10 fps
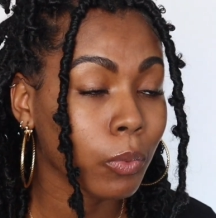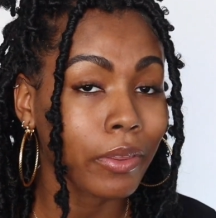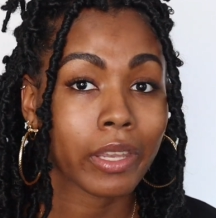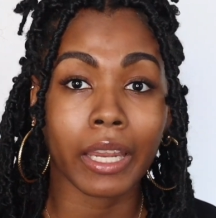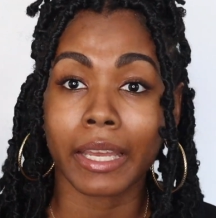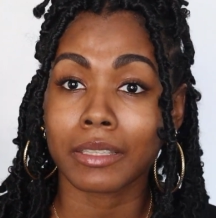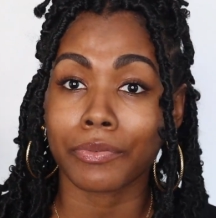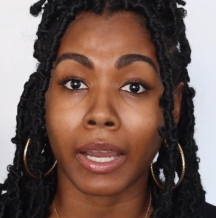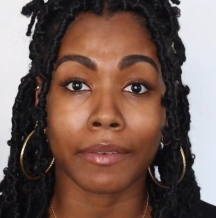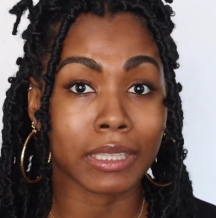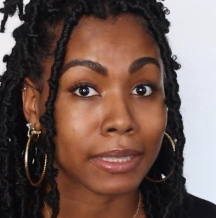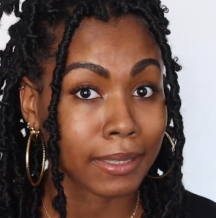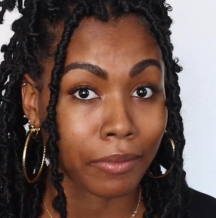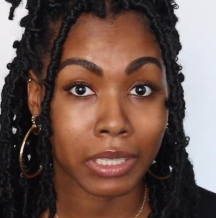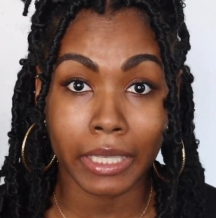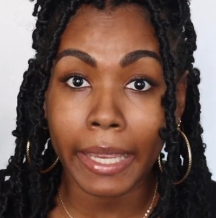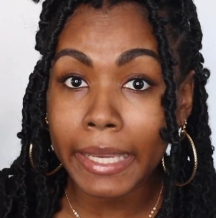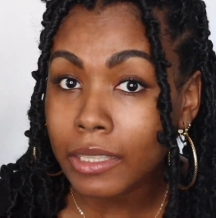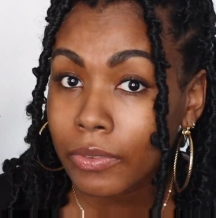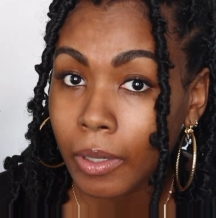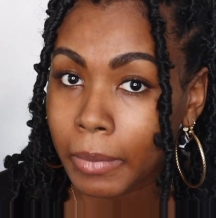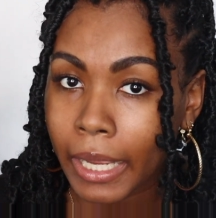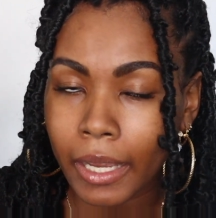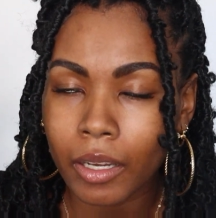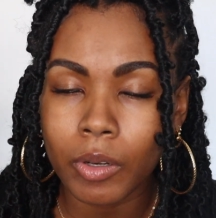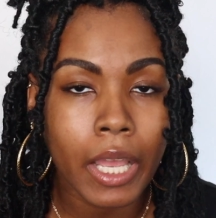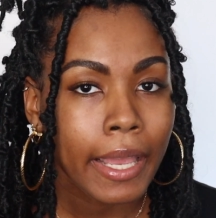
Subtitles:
whether that's 5 to 7 days from now,